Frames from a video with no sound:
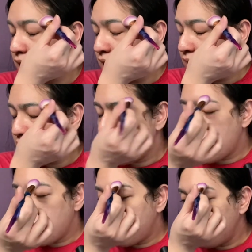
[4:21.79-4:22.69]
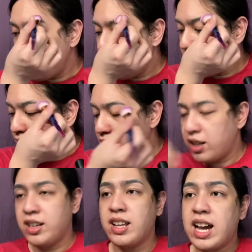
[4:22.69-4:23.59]
He never
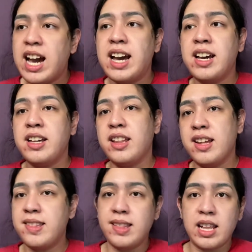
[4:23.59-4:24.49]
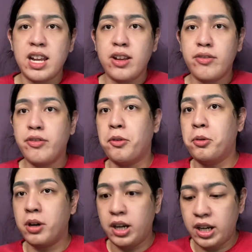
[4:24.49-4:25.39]
had a slave
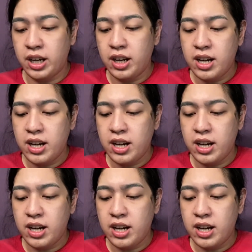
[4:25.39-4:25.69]
or,